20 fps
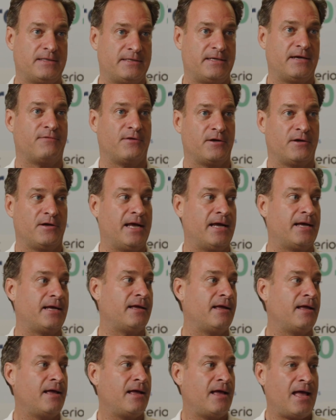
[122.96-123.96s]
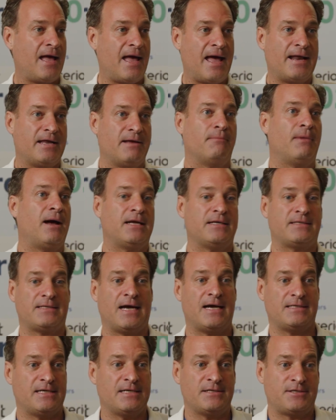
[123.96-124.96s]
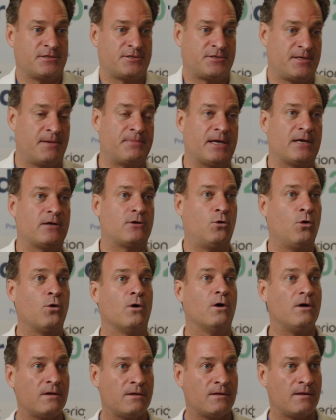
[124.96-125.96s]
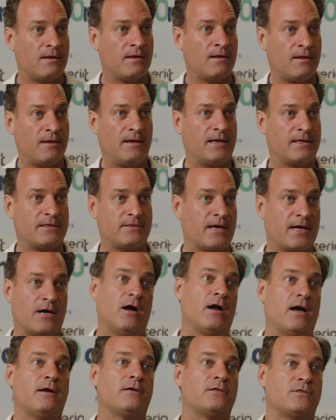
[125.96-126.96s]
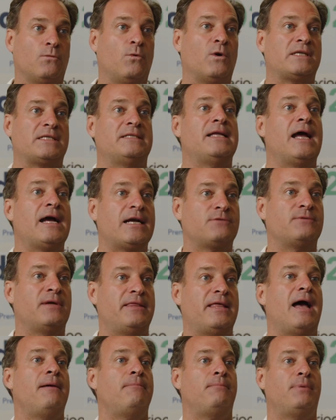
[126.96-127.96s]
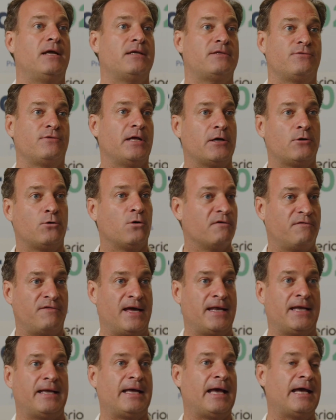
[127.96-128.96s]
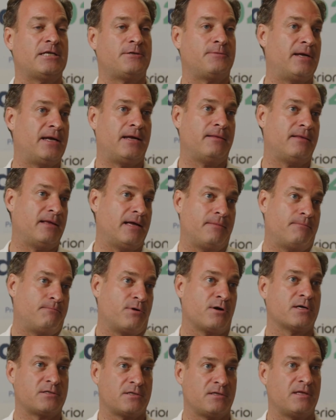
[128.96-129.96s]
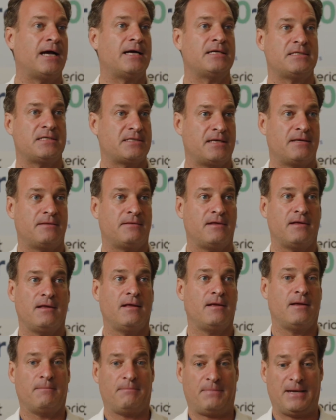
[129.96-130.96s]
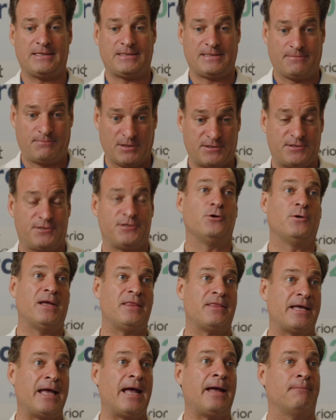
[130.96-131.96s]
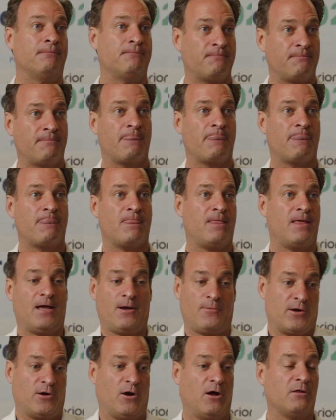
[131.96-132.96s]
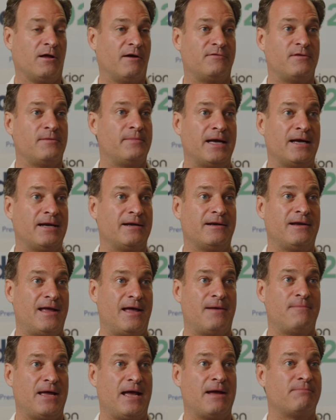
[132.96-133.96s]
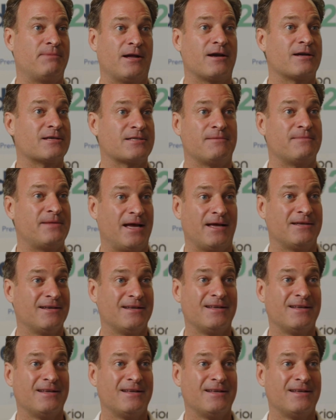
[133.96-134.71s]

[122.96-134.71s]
different, unique. How do you monetize? It's just something cool. It's like, all right, so what's next with that? But it's really cool fan engagement. It personalizes and basically puts you in the game. And we'd all love to be an NBA player someday.